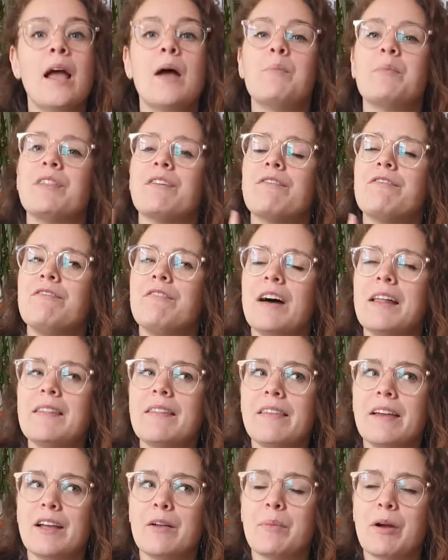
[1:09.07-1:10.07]
But the fun
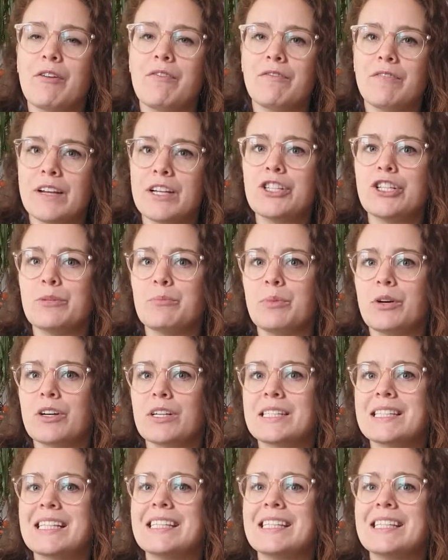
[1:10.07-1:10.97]
thing about fiction books